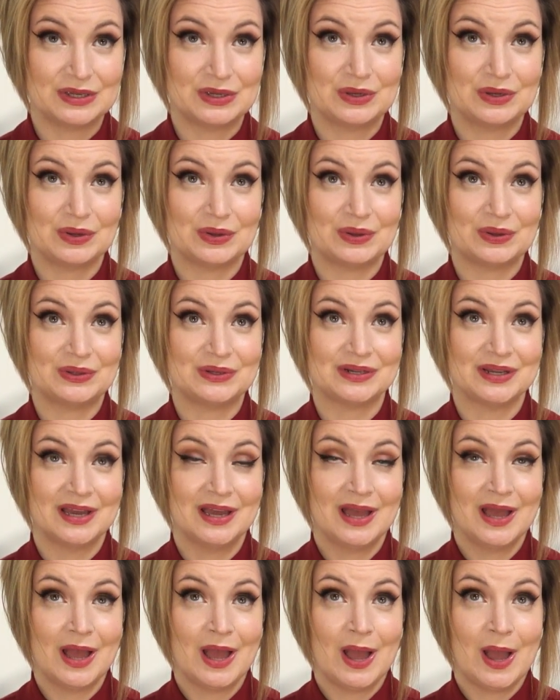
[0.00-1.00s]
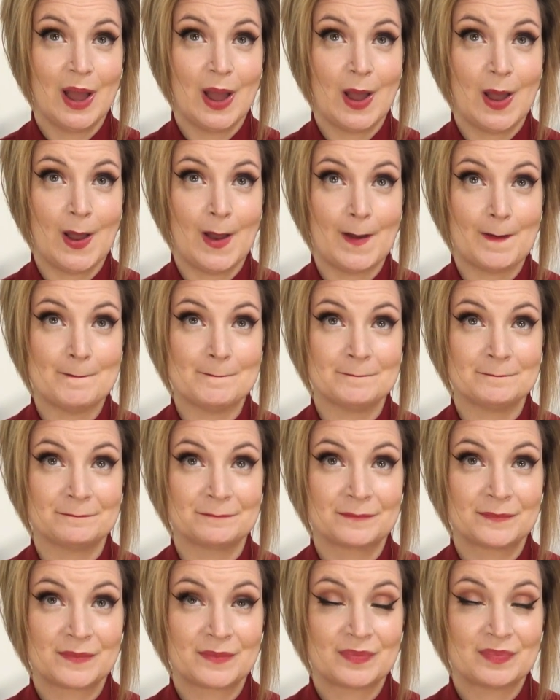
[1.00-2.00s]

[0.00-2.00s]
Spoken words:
good, I